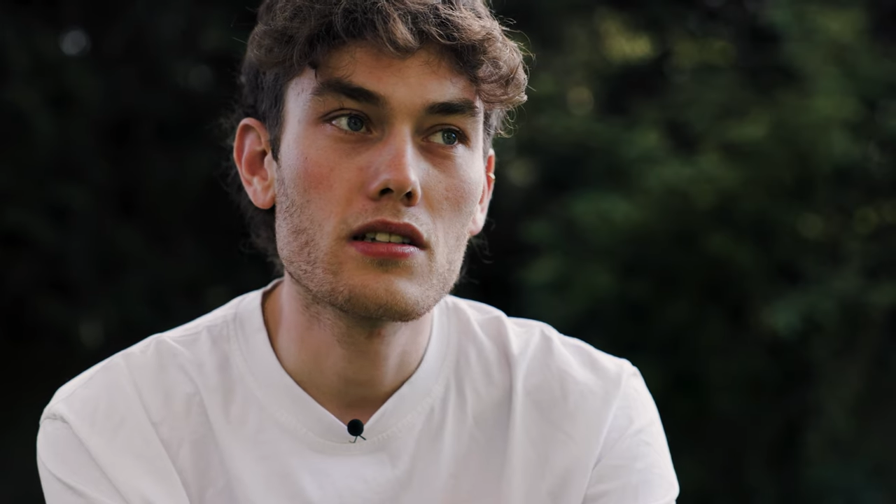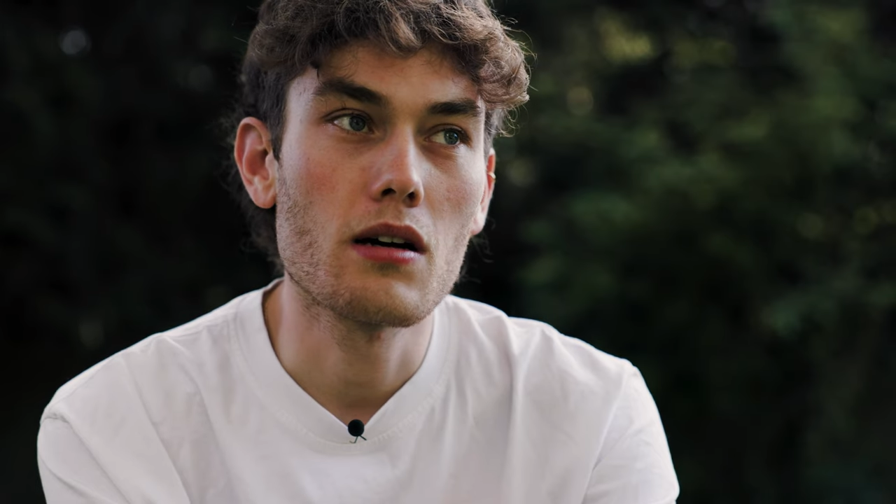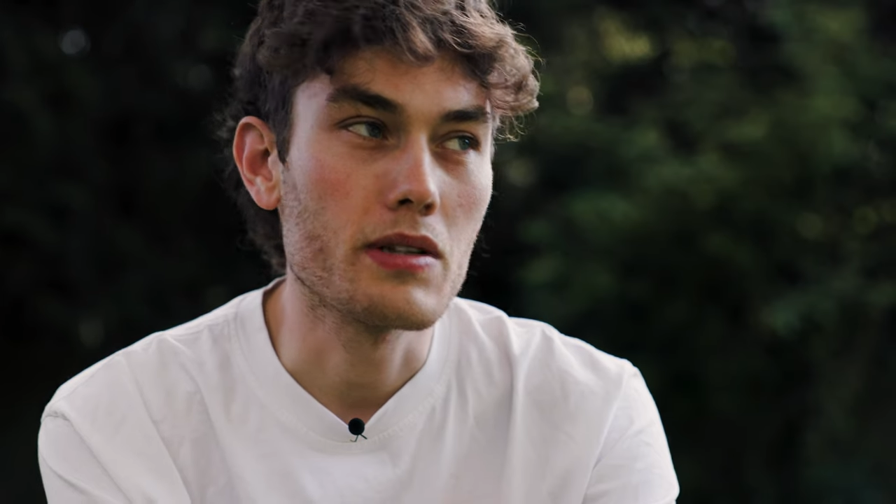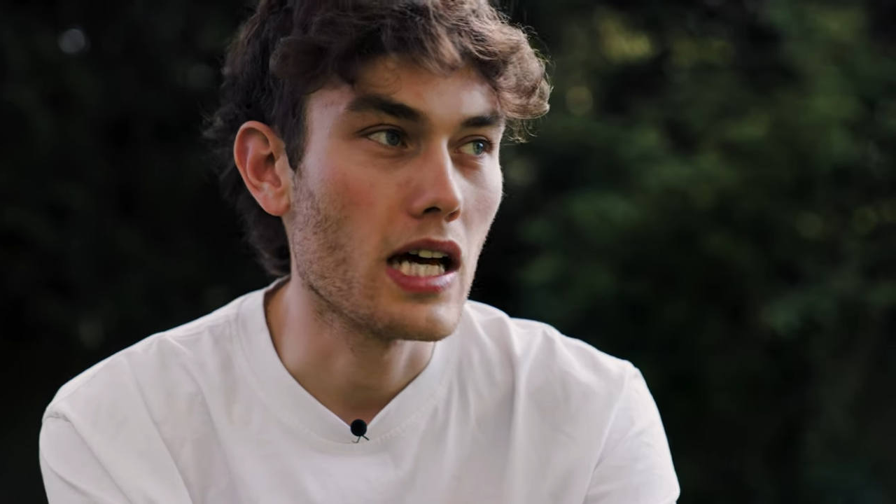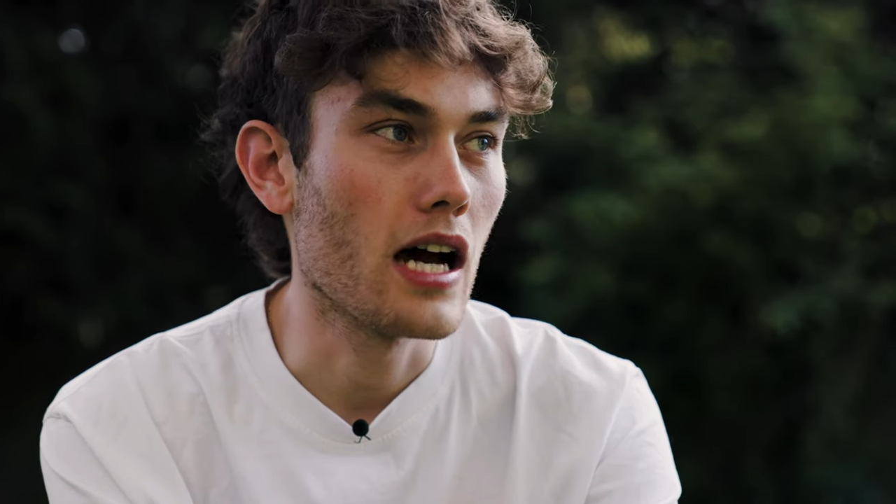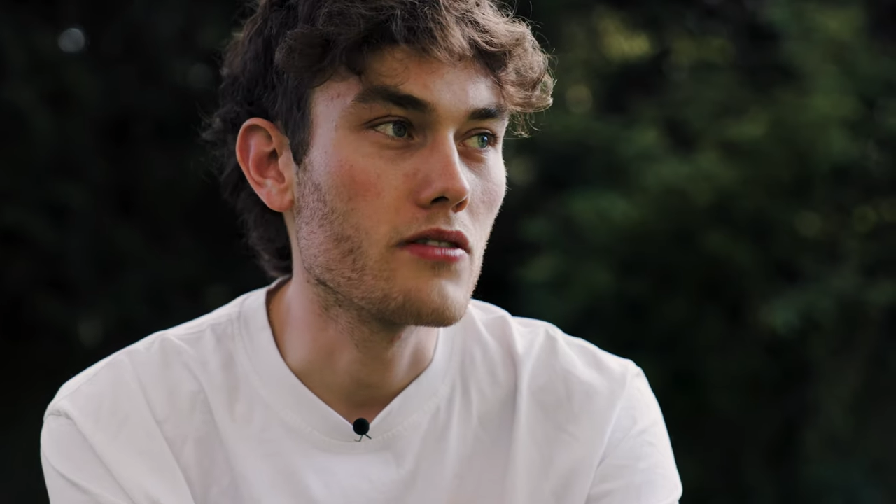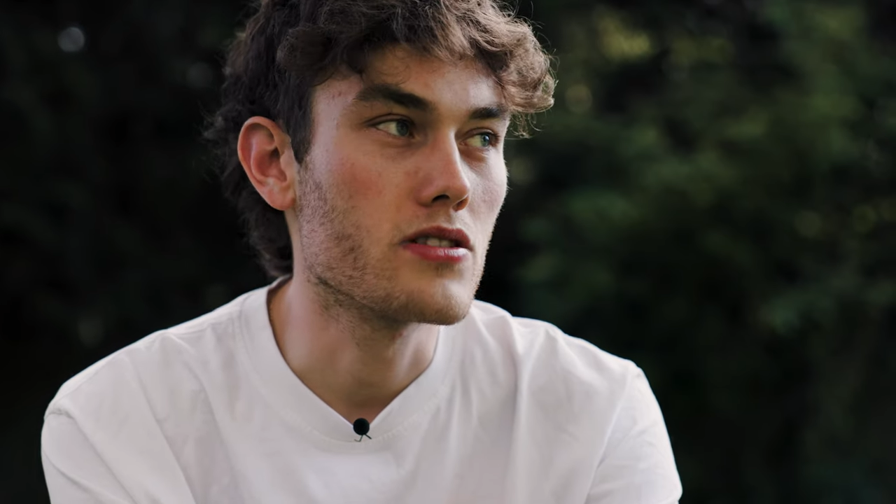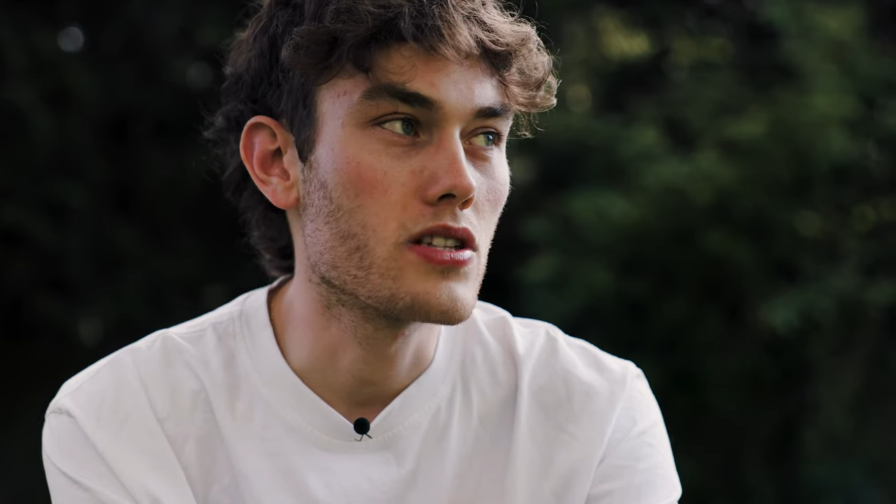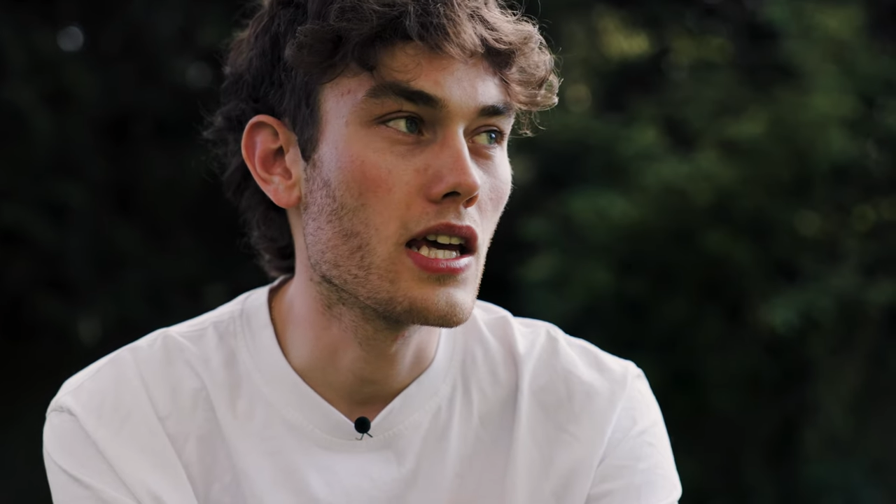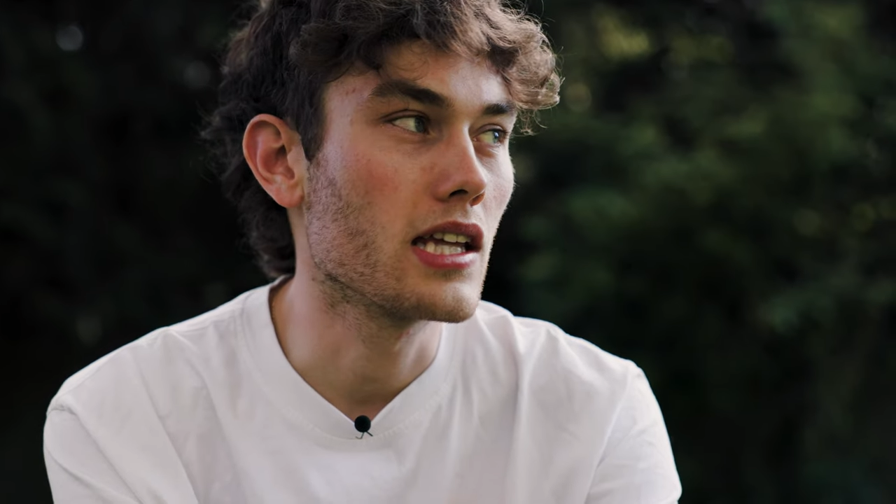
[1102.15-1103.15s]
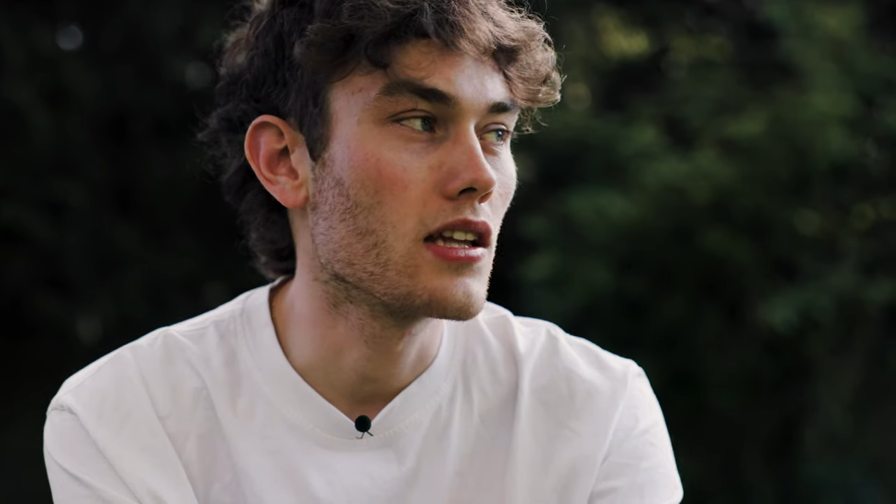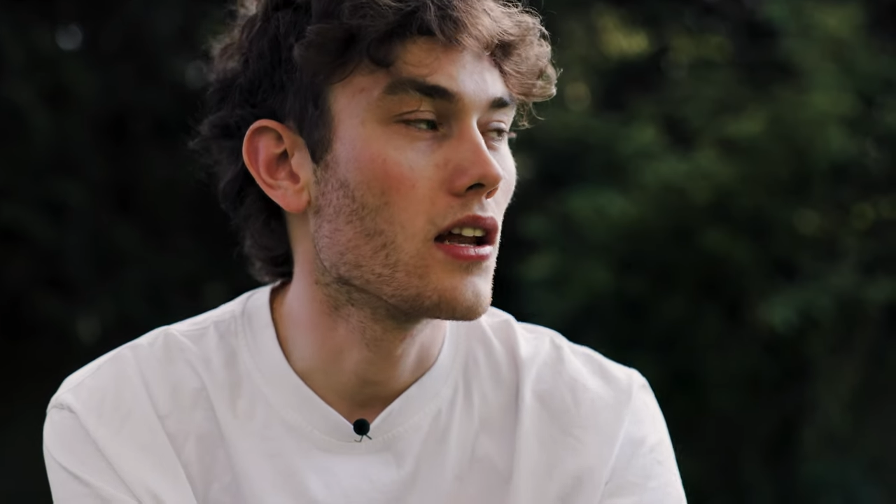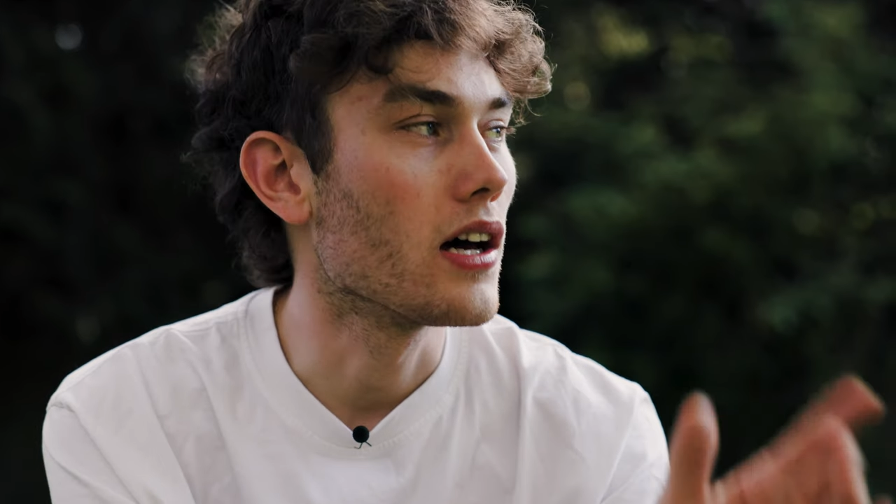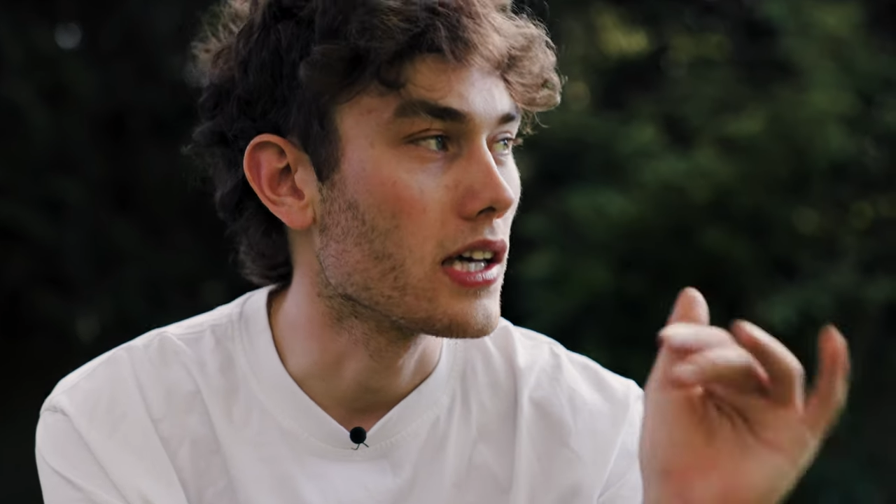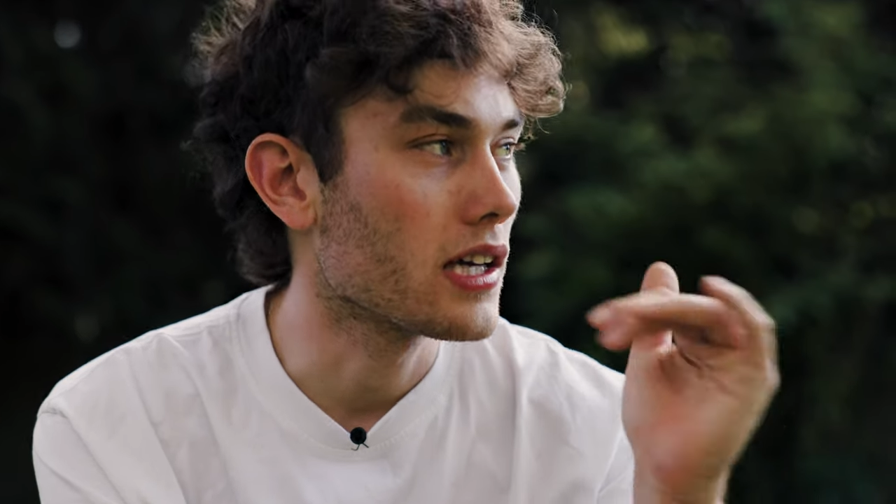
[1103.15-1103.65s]
Coming down, seeing the,
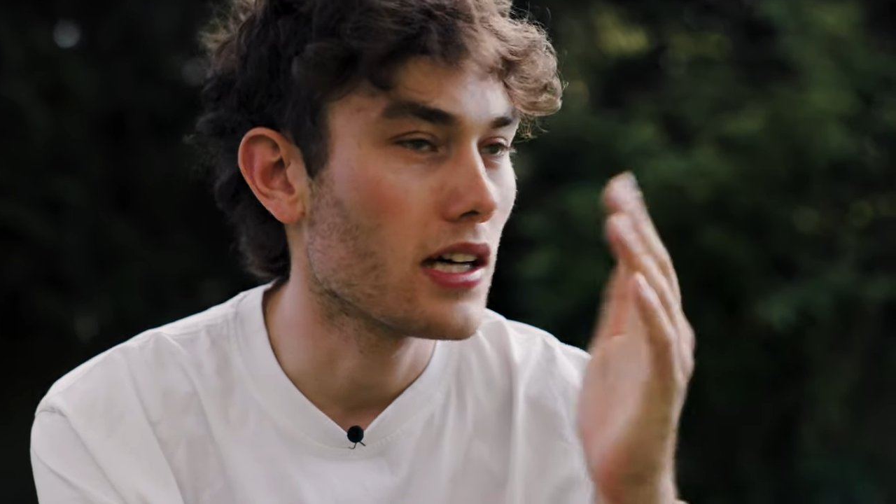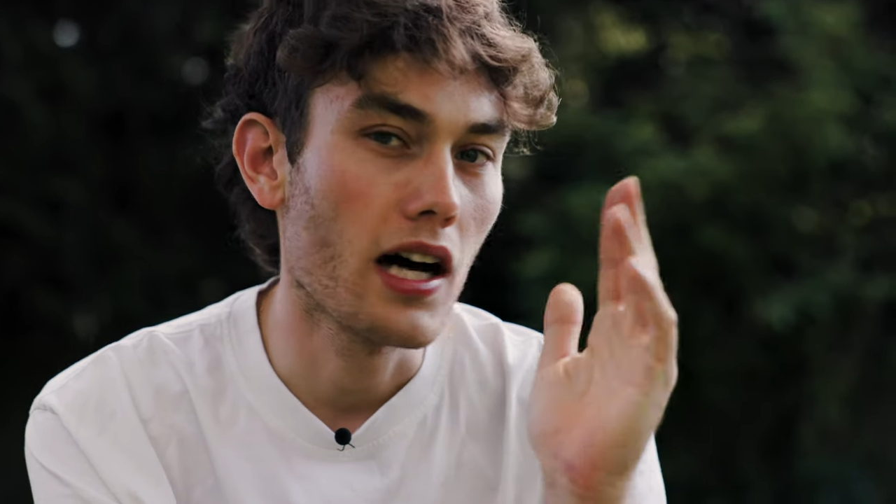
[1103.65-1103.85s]
like,